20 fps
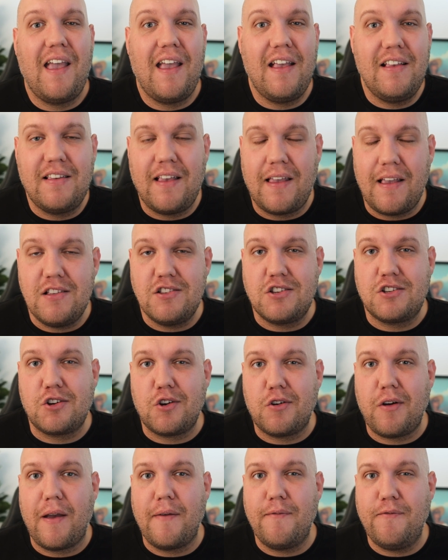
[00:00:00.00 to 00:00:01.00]
is
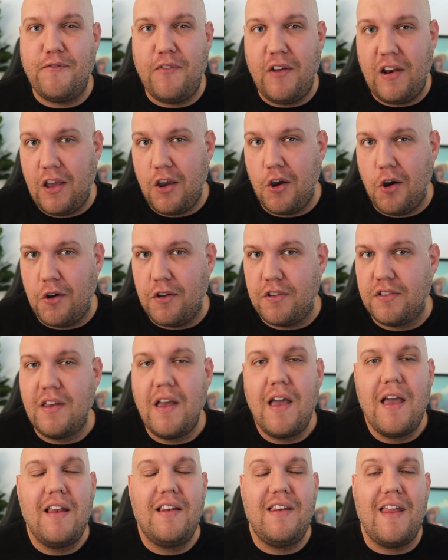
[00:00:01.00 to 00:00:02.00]
Instagram videos.
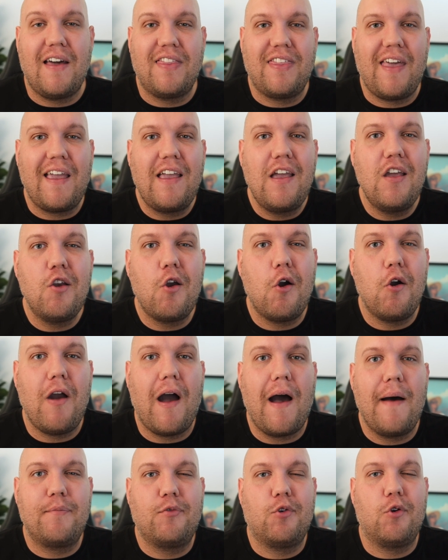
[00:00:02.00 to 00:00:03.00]
Now they can go
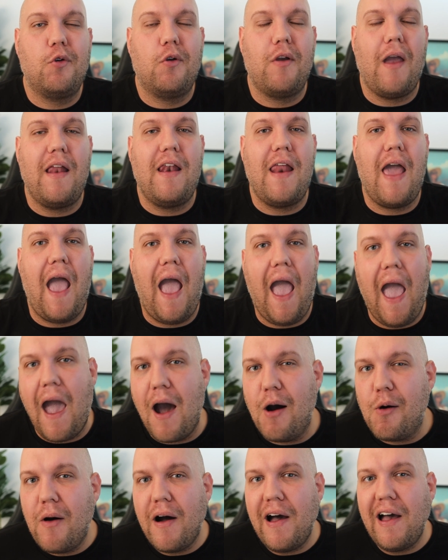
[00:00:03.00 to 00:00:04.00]
up to an
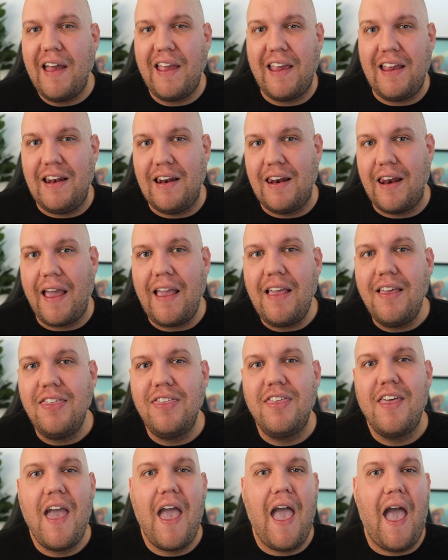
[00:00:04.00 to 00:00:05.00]
hour in
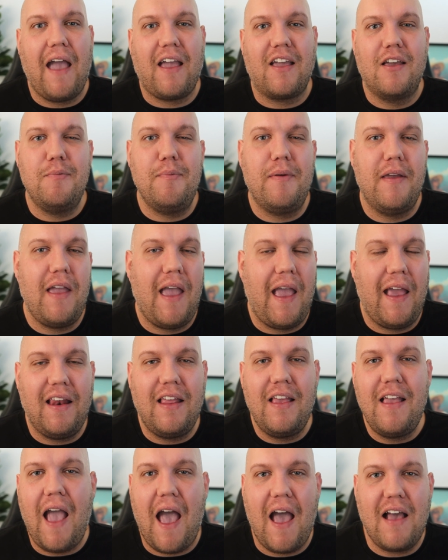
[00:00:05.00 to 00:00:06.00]
length and can be
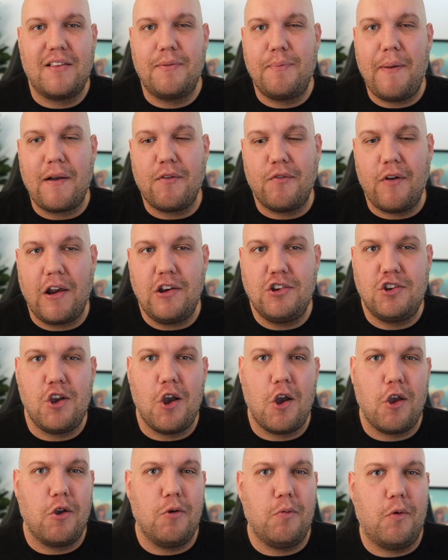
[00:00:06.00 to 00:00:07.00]
any aspect
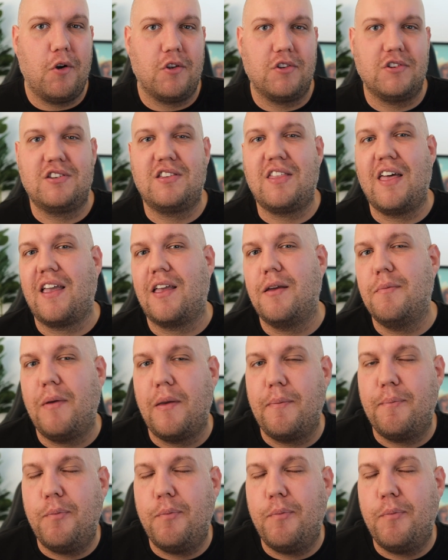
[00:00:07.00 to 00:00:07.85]
ratio you want. So they can be